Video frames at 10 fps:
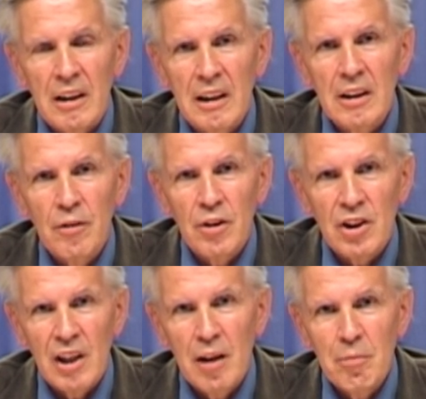It is of the
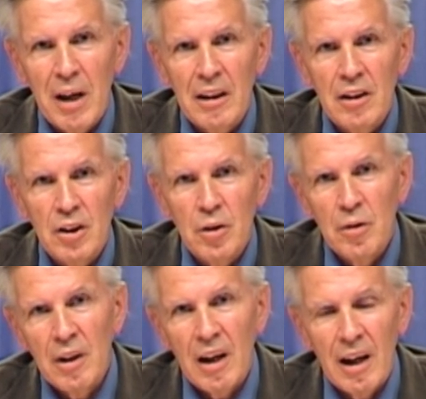same
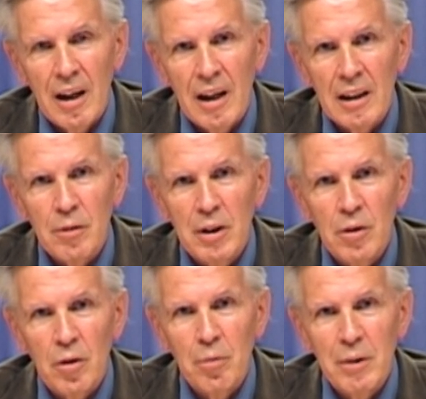magnitude as when
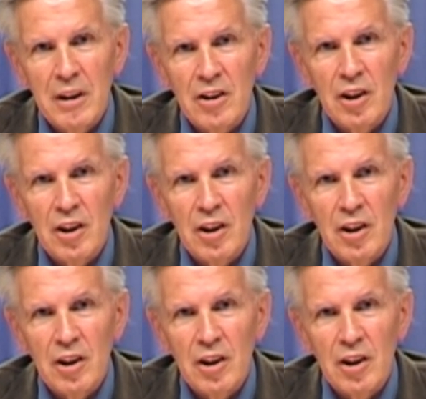you compare